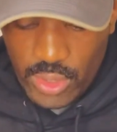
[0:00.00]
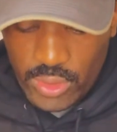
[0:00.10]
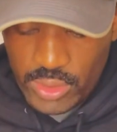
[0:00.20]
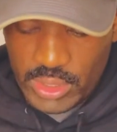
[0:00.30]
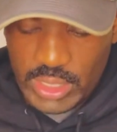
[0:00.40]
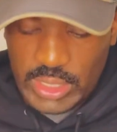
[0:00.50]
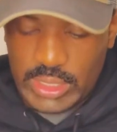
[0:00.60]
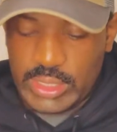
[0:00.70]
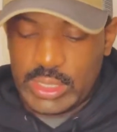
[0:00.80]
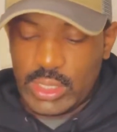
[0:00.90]
on
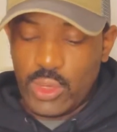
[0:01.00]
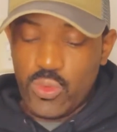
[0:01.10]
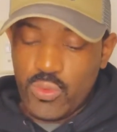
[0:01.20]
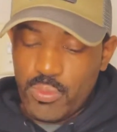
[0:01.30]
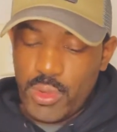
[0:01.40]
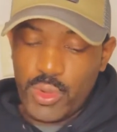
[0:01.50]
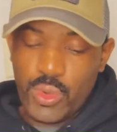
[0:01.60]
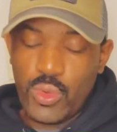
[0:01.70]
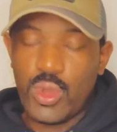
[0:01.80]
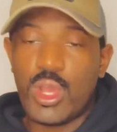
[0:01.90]
these
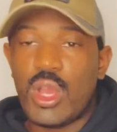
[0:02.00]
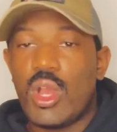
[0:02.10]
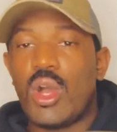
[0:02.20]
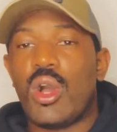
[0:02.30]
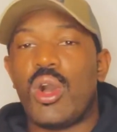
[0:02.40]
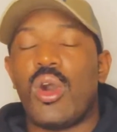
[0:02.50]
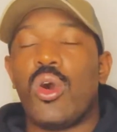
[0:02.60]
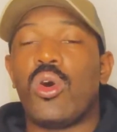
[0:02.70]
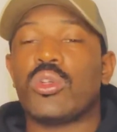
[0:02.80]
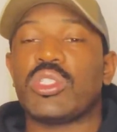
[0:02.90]
KUMBU
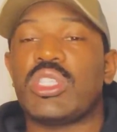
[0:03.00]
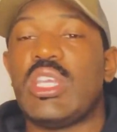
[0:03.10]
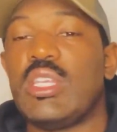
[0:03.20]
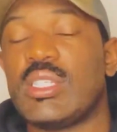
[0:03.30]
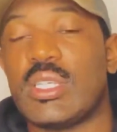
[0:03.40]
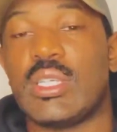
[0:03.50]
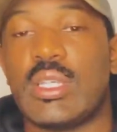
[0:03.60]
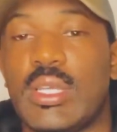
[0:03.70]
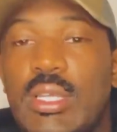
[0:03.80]
all-season,